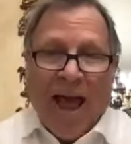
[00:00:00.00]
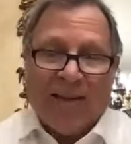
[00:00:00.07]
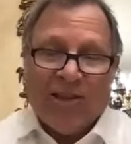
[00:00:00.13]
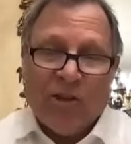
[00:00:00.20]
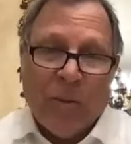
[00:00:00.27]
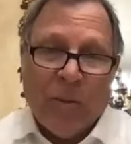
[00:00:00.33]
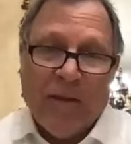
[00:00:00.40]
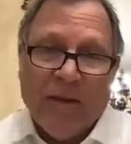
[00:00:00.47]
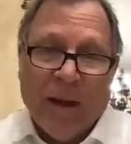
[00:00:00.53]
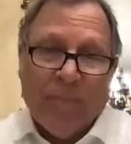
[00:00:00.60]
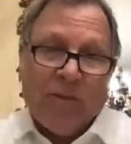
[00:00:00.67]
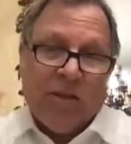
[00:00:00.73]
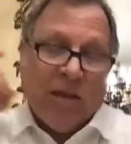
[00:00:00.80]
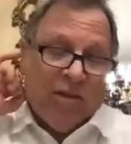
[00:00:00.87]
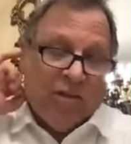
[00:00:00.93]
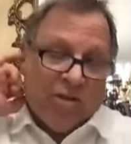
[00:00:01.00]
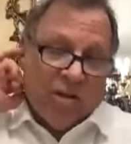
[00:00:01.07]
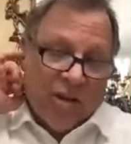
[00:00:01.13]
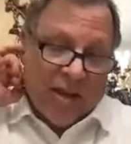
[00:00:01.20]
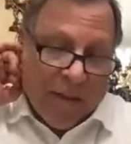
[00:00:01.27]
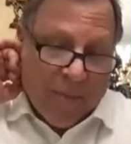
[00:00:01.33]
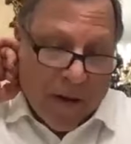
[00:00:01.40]
has to be dumped into
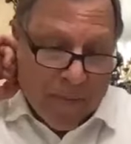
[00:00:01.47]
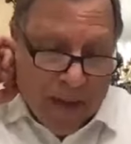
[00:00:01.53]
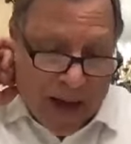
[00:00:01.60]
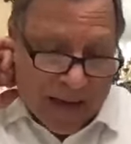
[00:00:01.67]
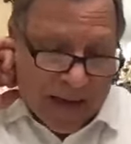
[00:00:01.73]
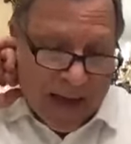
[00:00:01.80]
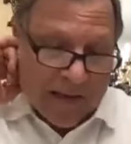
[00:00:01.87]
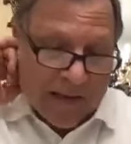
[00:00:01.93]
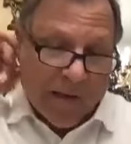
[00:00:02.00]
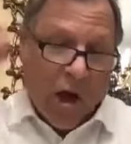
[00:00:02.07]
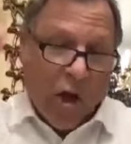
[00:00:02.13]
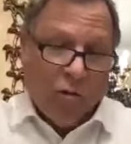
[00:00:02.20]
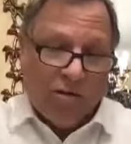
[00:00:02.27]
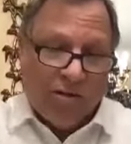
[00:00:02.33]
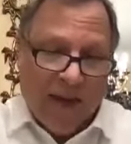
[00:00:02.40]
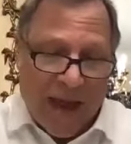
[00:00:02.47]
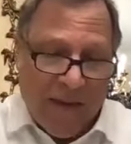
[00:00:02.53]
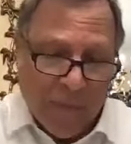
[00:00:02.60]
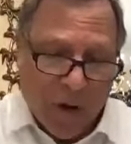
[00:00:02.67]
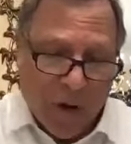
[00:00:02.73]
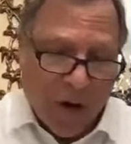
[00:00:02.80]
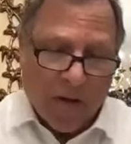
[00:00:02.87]
the yabamela Lo
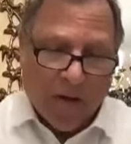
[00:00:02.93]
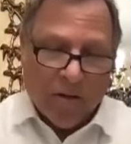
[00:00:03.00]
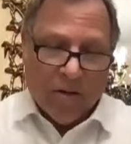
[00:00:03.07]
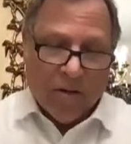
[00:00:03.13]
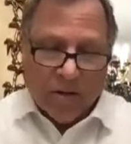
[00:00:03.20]
tema